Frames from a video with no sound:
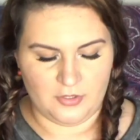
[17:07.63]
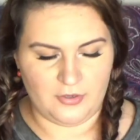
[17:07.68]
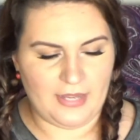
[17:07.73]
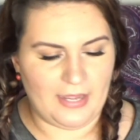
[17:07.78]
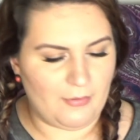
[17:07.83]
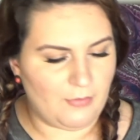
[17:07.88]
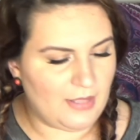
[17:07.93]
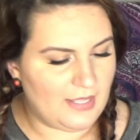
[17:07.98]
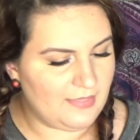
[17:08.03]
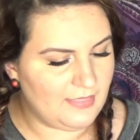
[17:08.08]

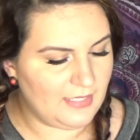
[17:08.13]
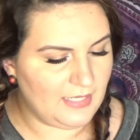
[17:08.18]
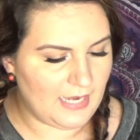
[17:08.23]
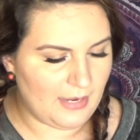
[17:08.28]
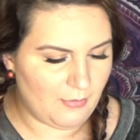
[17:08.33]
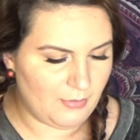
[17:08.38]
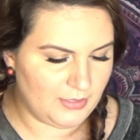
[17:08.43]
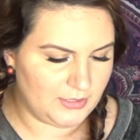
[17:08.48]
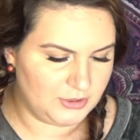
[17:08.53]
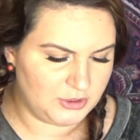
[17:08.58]
Okay, well I think
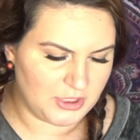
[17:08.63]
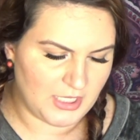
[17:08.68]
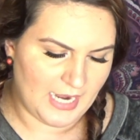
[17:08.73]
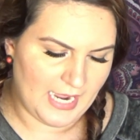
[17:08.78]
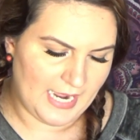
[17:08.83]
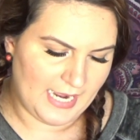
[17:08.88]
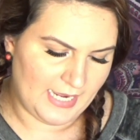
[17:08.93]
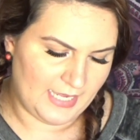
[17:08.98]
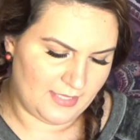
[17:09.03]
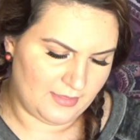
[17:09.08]
I want to
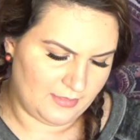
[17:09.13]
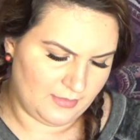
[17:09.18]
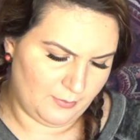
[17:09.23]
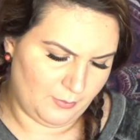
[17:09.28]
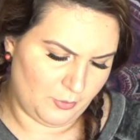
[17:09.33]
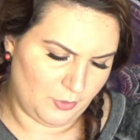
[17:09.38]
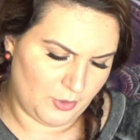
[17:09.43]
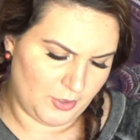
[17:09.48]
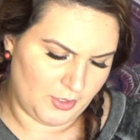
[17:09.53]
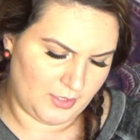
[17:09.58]
try the
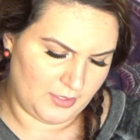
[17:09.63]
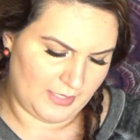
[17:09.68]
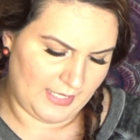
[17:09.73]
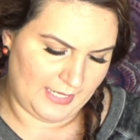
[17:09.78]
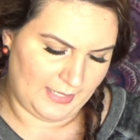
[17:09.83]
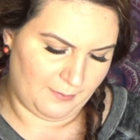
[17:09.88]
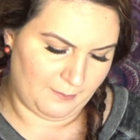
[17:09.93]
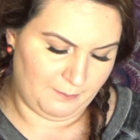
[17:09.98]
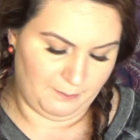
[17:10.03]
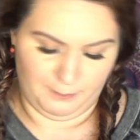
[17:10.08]
more
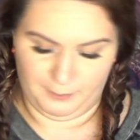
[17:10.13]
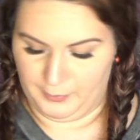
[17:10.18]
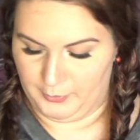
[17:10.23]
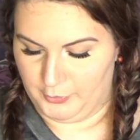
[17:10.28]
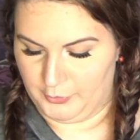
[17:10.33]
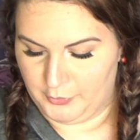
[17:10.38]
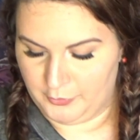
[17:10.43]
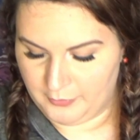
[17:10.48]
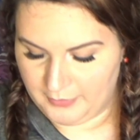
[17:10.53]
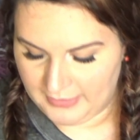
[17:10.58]
like
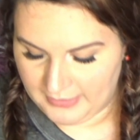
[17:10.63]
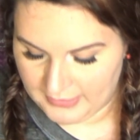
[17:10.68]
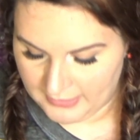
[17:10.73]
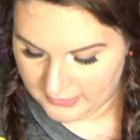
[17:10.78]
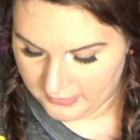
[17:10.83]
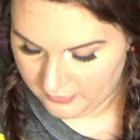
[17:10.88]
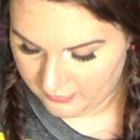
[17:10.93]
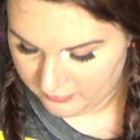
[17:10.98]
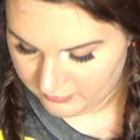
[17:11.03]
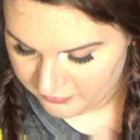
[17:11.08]

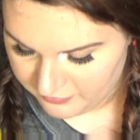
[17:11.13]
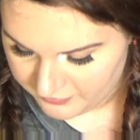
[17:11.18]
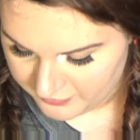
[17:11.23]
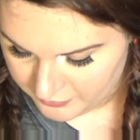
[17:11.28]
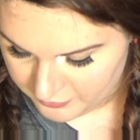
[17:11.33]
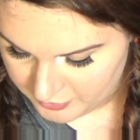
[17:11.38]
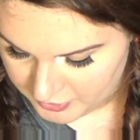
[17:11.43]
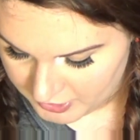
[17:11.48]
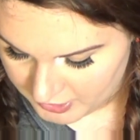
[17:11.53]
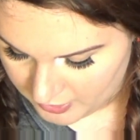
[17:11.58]
bluey
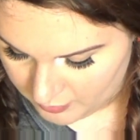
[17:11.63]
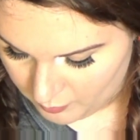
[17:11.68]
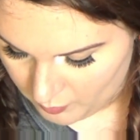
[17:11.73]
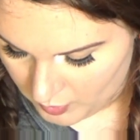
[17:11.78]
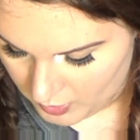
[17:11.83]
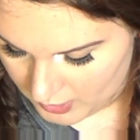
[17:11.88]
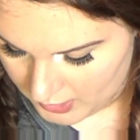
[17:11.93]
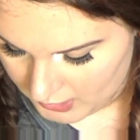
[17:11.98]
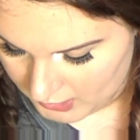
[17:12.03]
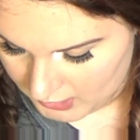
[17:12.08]
fuchsia
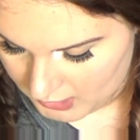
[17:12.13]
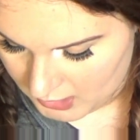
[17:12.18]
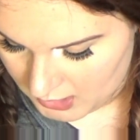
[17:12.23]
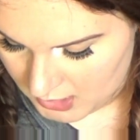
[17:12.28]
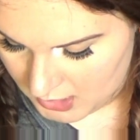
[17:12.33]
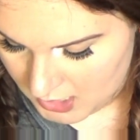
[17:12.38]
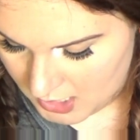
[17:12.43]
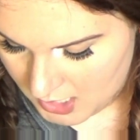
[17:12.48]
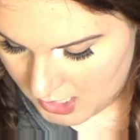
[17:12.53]
one.